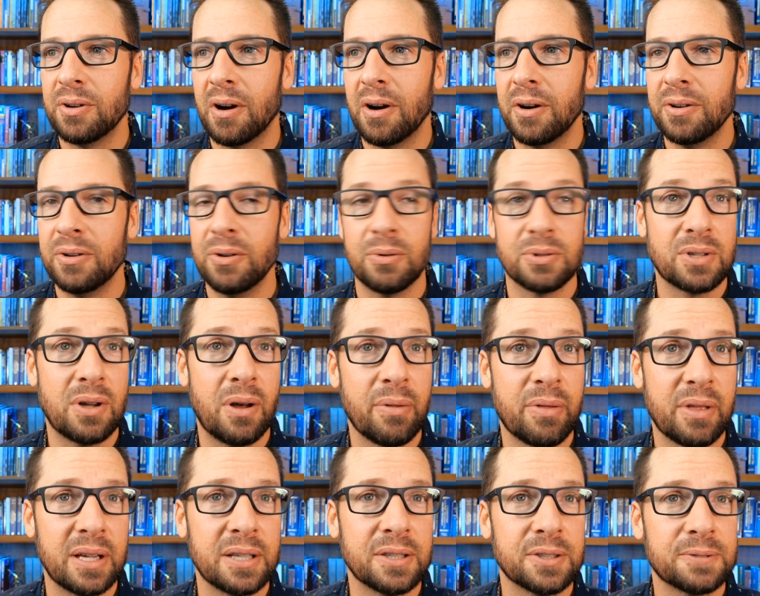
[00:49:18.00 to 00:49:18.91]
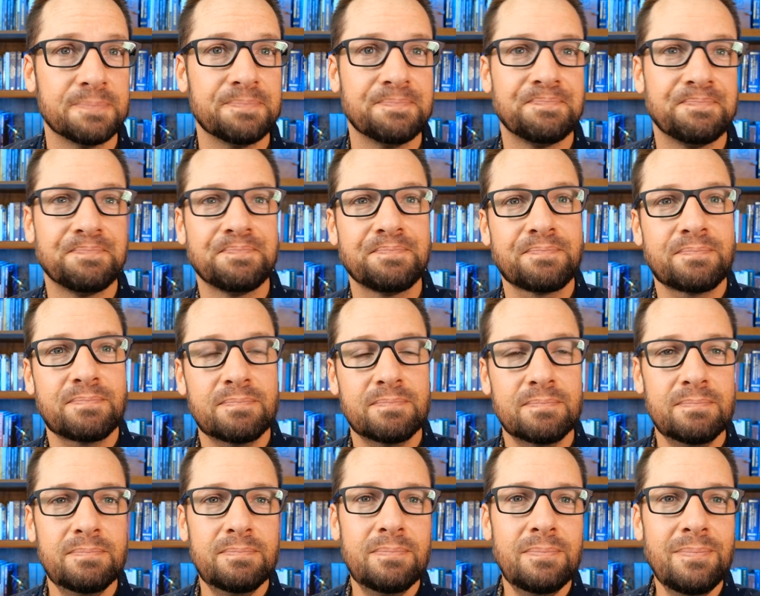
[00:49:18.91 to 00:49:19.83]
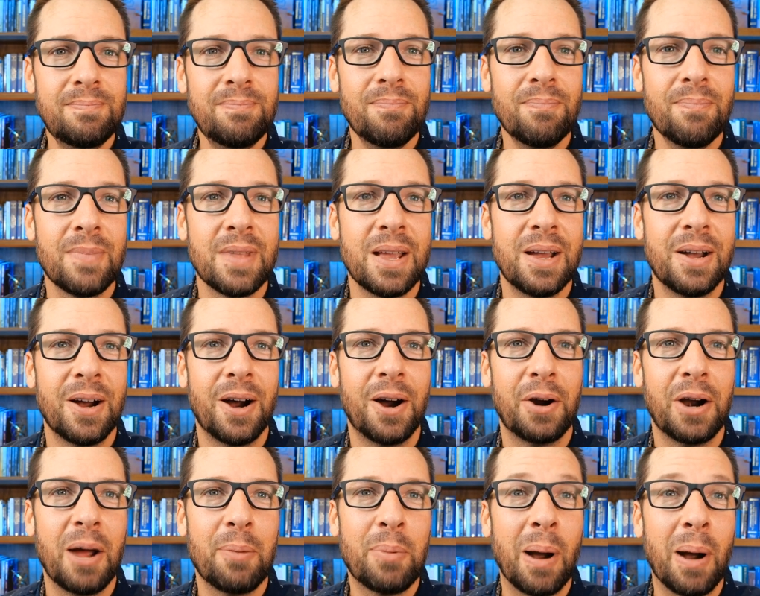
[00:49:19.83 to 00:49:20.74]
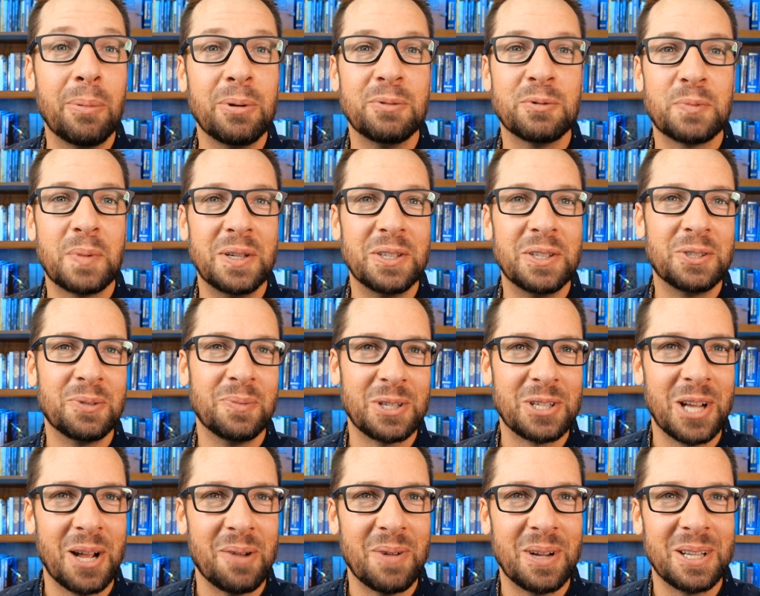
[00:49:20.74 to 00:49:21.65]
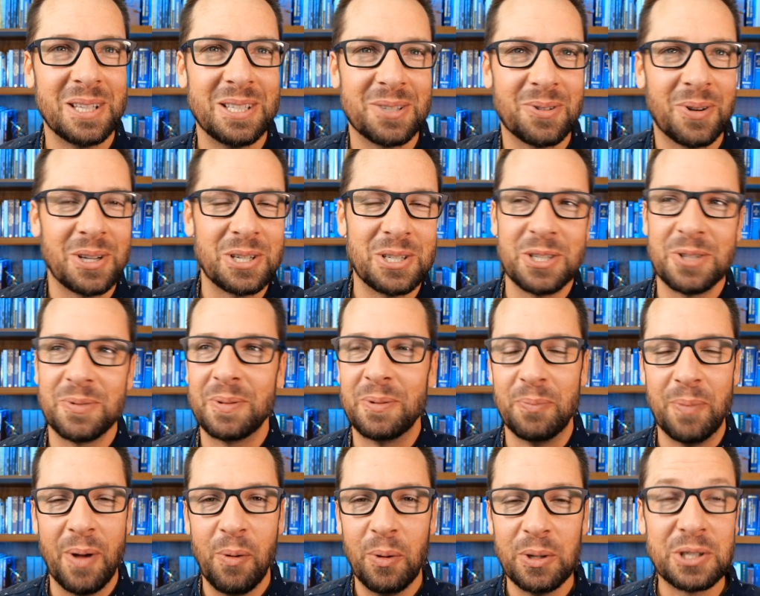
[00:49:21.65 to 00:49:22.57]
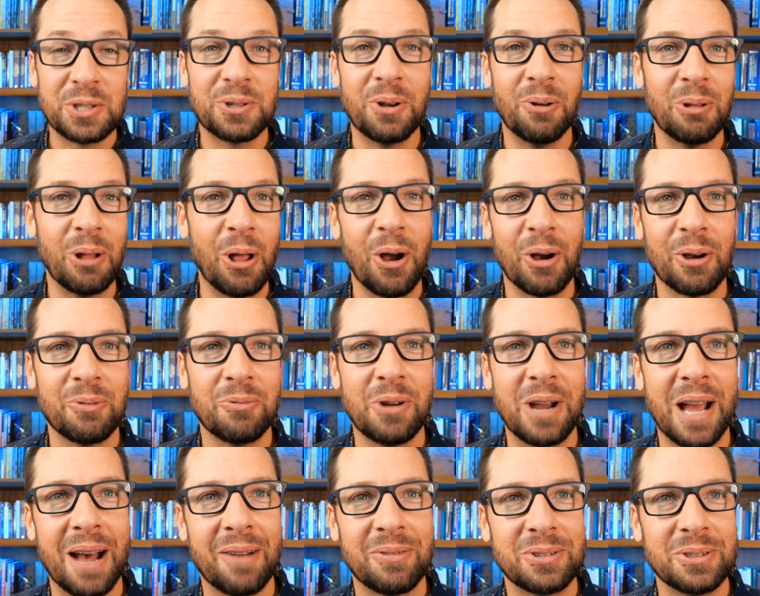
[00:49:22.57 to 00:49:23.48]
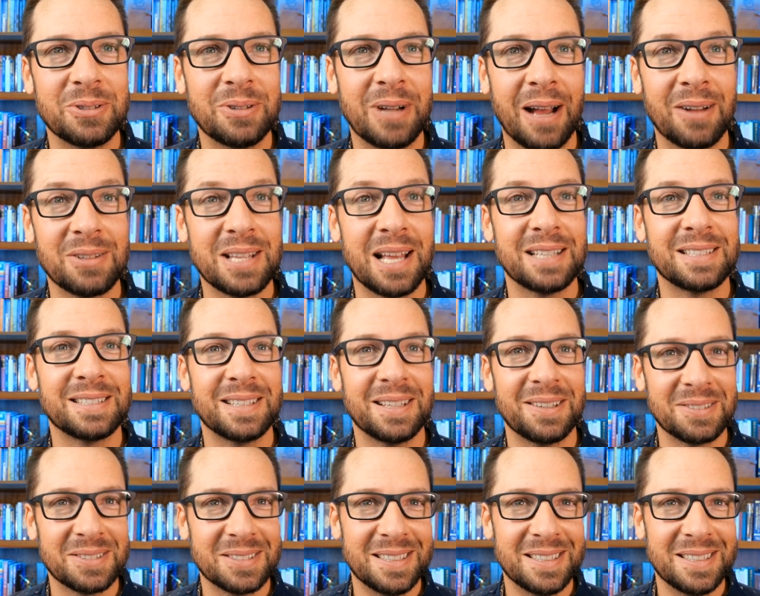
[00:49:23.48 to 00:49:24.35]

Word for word: heart and knows all things. All right, I probably even spent too much time on these questions, but we'll just go long if we have to. How's that sound?